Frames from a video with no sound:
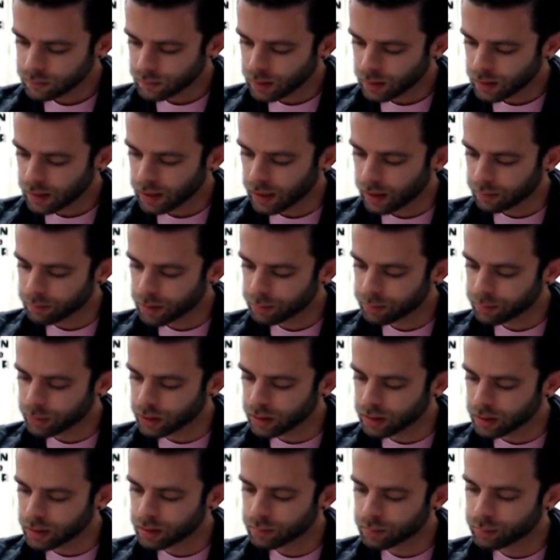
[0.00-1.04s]
and I'm going to put it
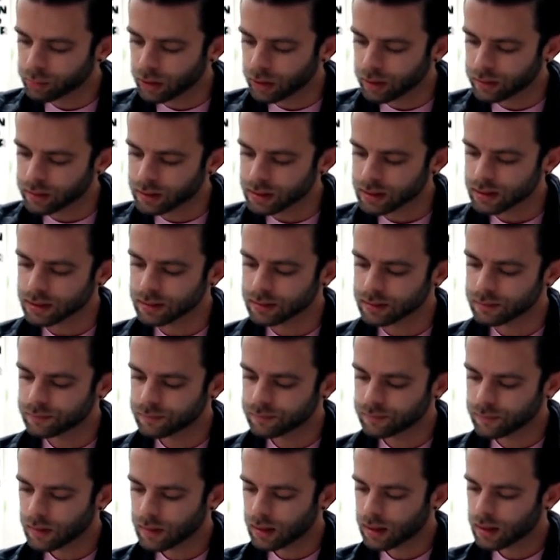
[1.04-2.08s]
in a parenthesis.
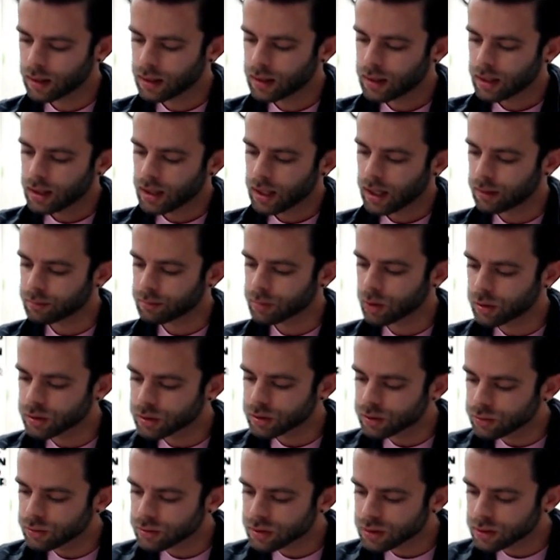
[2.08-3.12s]
I'm going
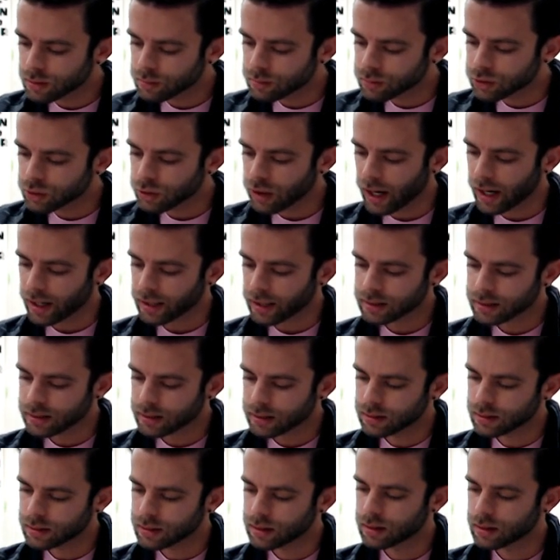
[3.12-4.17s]
to subtract
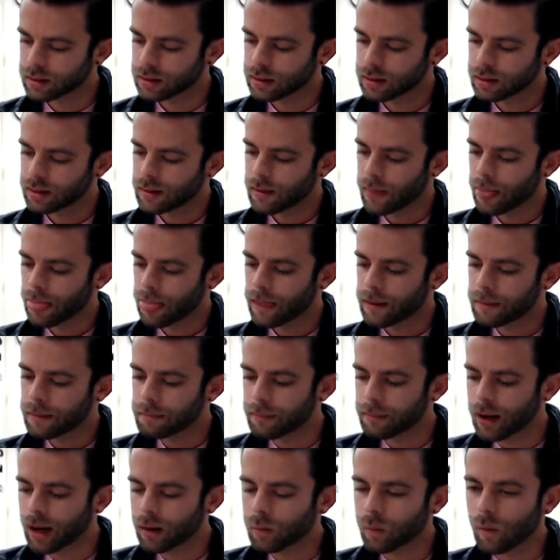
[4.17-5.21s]

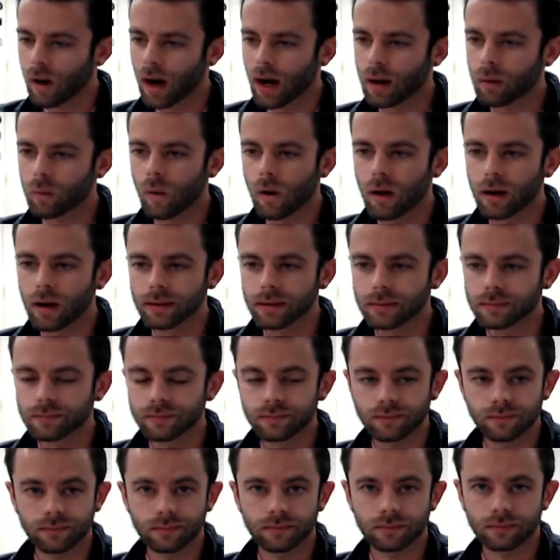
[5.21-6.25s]
my y1.
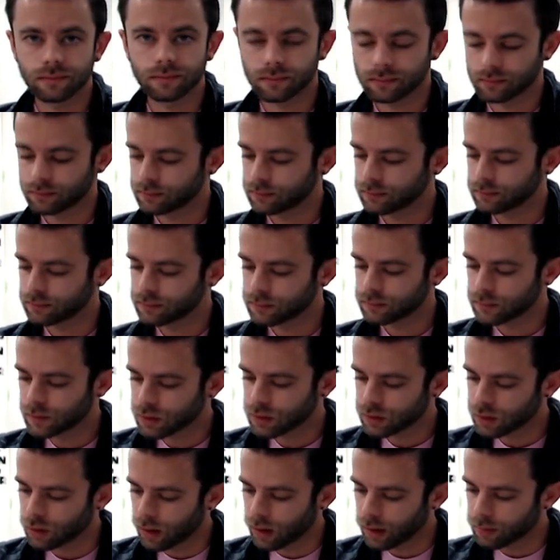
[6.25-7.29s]

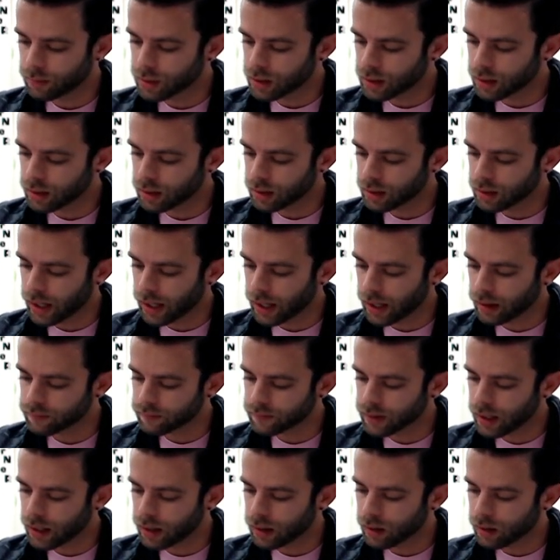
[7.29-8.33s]
So I'm going to have
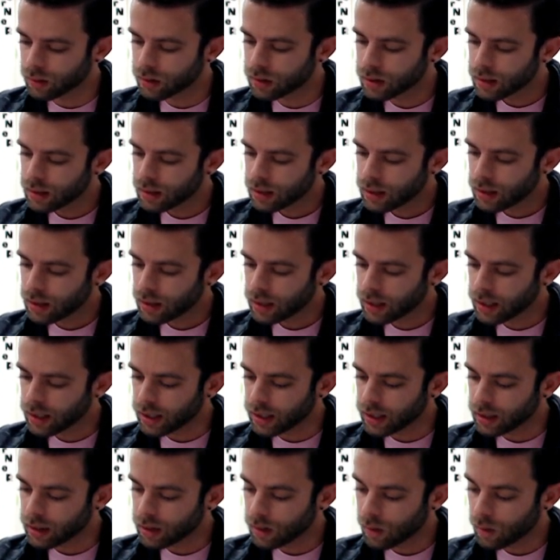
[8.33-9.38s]
now
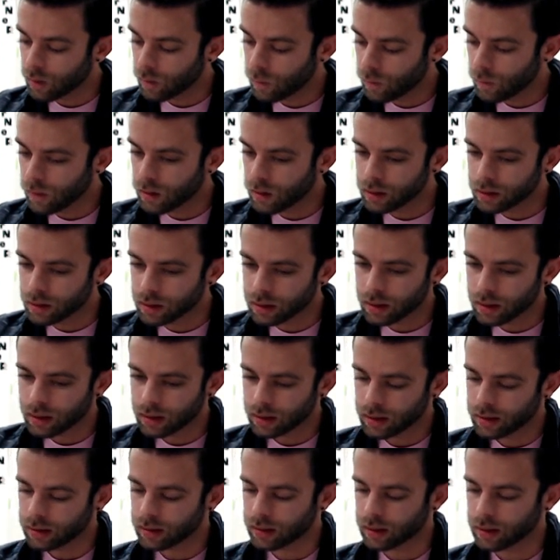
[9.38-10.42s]
a 1
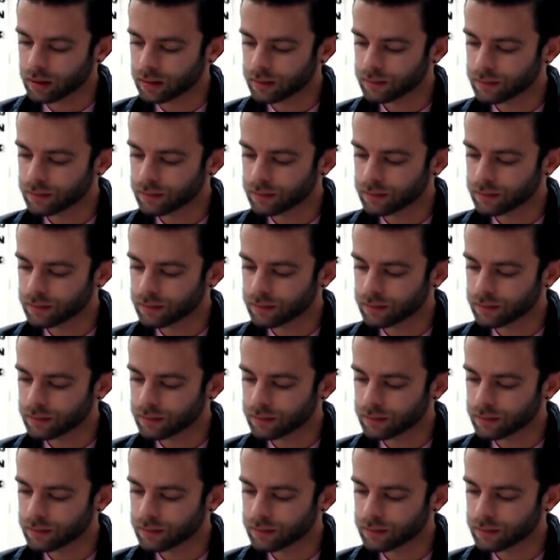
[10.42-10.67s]
in there.